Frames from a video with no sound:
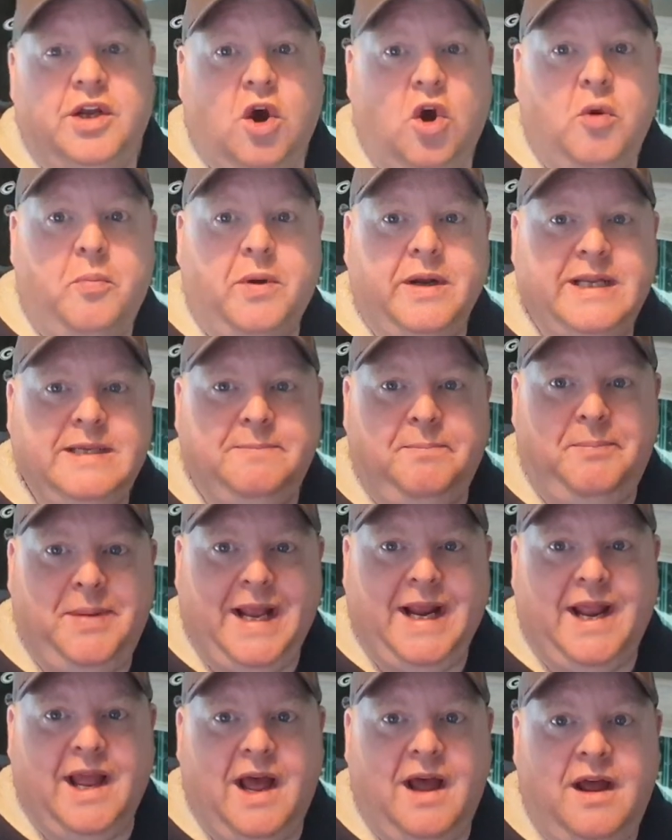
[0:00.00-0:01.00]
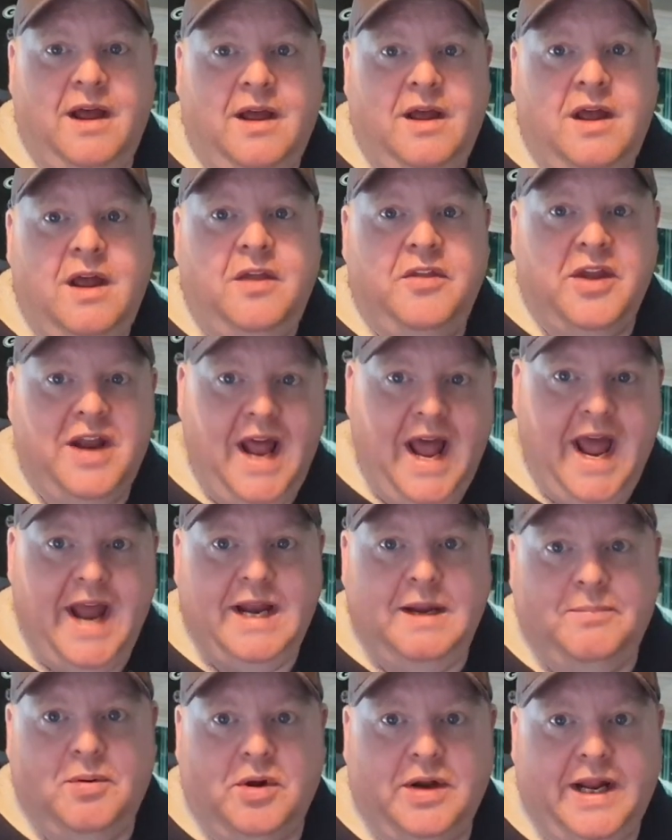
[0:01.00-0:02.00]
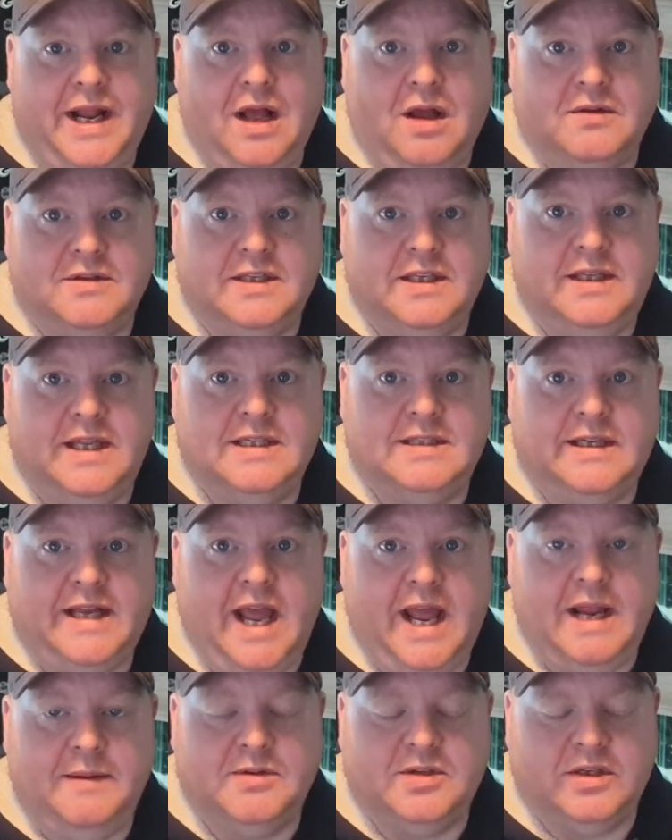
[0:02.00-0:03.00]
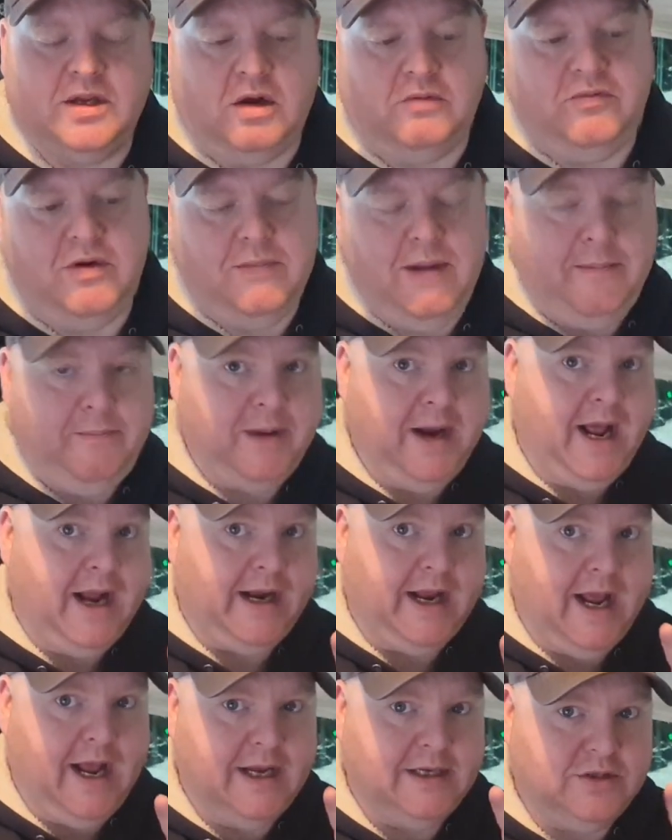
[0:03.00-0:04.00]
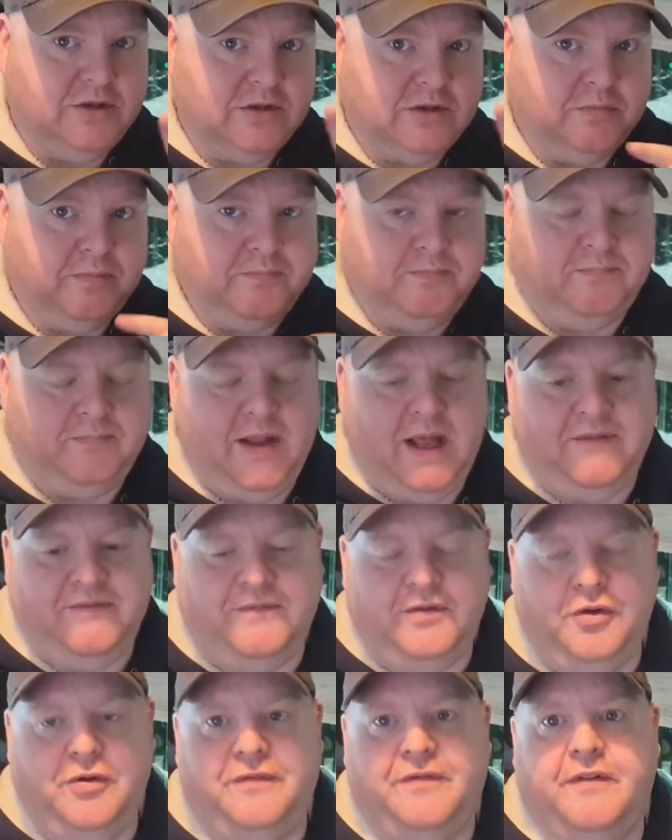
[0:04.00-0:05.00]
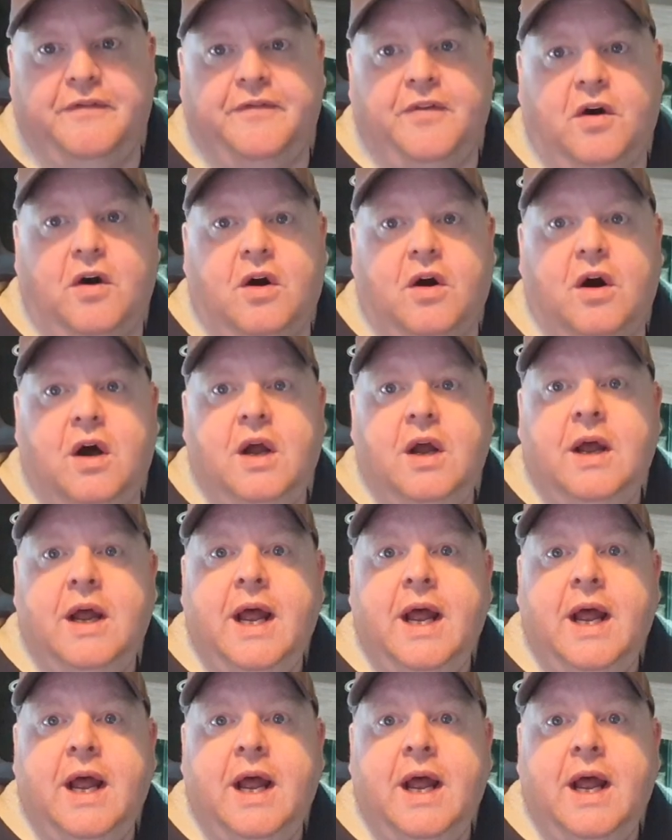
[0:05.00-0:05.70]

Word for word: Nobody's bigger than anybody else in this game. So remember that, guys, just a bit of food for thought.